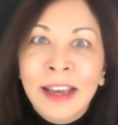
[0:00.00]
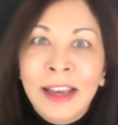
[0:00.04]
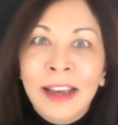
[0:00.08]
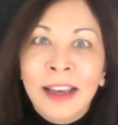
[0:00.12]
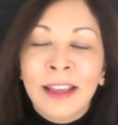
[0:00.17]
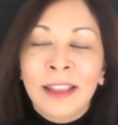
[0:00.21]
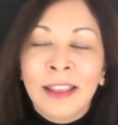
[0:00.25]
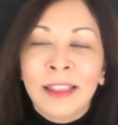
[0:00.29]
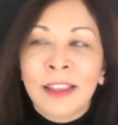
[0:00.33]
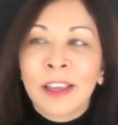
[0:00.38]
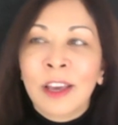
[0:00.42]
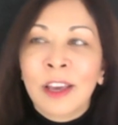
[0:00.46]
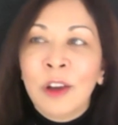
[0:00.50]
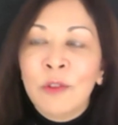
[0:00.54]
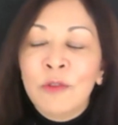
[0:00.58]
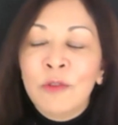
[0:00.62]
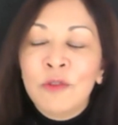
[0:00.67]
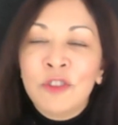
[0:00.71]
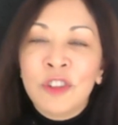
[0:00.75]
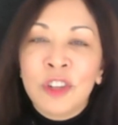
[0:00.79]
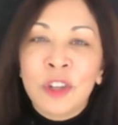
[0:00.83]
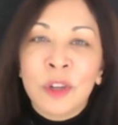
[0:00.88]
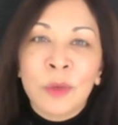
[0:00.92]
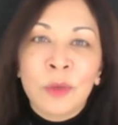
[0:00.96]
And the
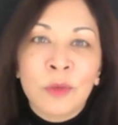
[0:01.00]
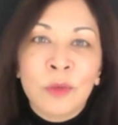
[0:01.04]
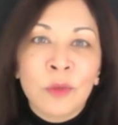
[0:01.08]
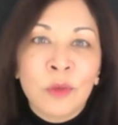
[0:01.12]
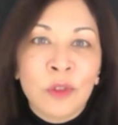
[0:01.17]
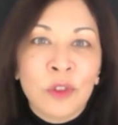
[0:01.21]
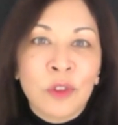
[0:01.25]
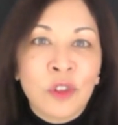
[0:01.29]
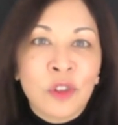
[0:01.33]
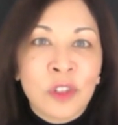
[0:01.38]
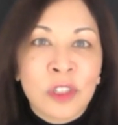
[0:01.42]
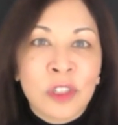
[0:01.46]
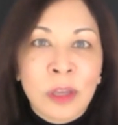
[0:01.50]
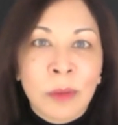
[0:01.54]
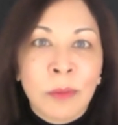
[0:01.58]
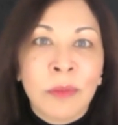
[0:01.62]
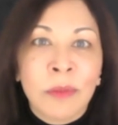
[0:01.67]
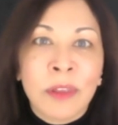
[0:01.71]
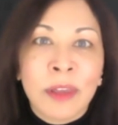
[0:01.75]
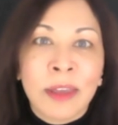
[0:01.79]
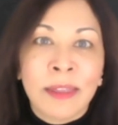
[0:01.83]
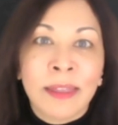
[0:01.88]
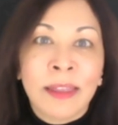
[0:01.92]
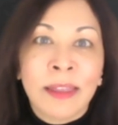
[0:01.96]
coaching was just
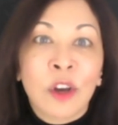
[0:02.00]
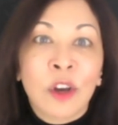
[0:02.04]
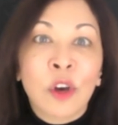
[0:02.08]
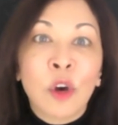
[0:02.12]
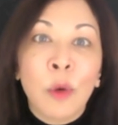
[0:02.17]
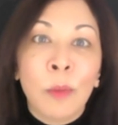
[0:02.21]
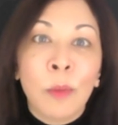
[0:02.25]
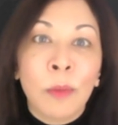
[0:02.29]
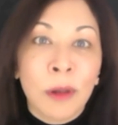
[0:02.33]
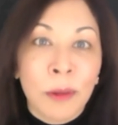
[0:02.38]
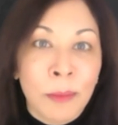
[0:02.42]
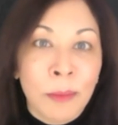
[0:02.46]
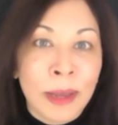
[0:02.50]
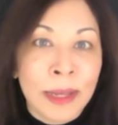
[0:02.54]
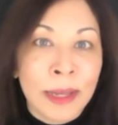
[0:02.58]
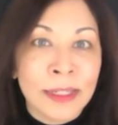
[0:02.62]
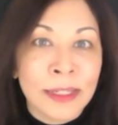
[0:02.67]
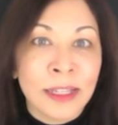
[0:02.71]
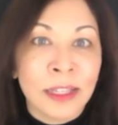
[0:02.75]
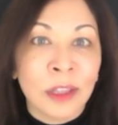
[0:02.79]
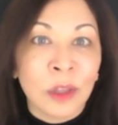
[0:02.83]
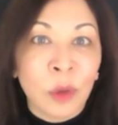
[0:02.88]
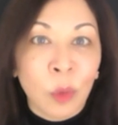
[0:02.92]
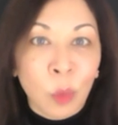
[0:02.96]
something that
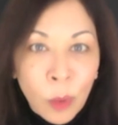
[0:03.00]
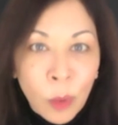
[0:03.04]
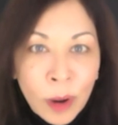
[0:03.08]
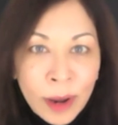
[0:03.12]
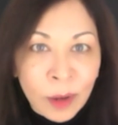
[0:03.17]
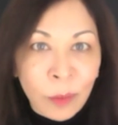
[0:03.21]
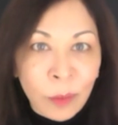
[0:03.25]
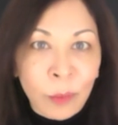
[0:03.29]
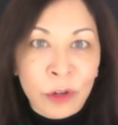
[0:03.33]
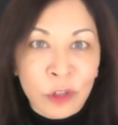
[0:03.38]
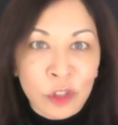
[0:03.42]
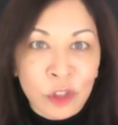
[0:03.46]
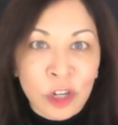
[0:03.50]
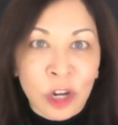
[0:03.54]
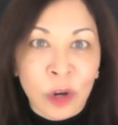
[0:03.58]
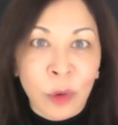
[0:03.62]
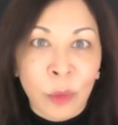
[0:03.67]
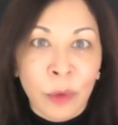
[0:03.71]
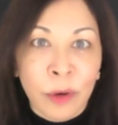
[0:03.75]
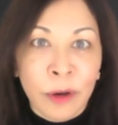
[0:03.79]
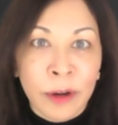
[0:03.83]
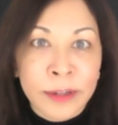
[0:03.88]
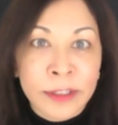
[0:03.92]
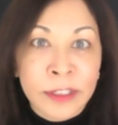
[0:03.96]
complemented the way in which I
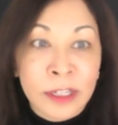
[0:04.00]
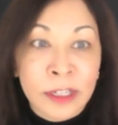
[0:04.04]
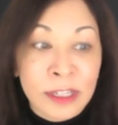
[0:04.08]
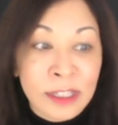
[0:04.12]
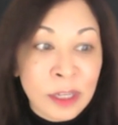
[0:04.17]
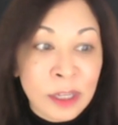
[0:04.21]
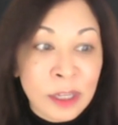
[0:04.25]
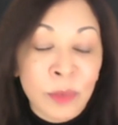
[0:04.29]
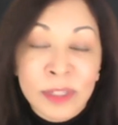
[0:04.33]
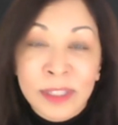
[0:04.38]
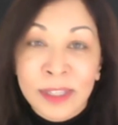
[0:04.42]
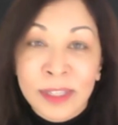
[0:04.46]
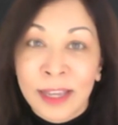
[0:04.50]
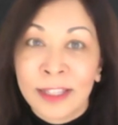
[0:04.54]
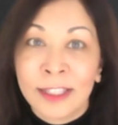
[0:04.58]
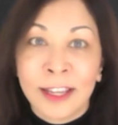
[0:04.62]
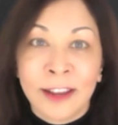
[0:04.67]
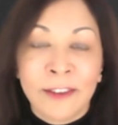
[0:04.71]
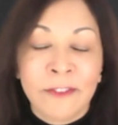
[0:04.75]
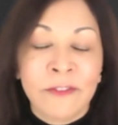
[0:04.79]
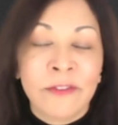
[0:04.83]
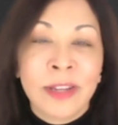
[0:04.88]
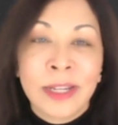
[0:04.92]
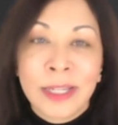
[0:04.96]
worked, because it was
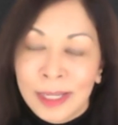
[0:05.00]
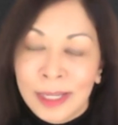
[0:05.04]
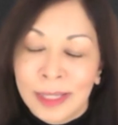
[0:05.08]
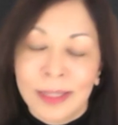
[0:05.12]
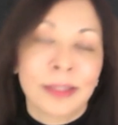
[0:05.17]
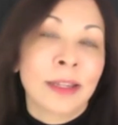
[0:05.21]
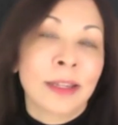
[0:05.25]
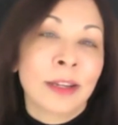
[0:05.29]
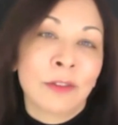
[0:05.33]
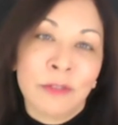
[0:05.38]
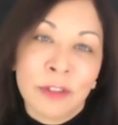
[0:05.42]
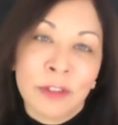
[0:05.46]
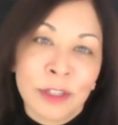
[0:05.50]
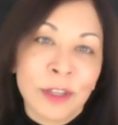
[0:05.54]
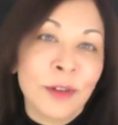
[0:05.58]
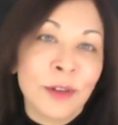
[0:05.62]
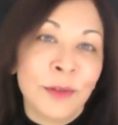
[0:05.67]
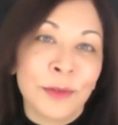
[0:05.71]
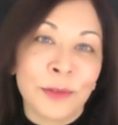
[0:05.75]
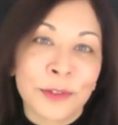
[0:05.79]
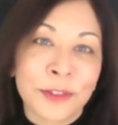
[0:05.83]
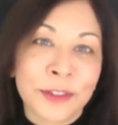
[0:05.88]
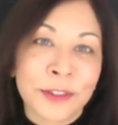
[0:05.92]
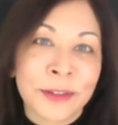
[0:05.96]
getting fantastic
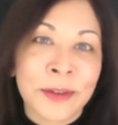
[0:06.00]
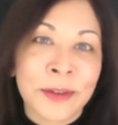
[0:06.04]
results.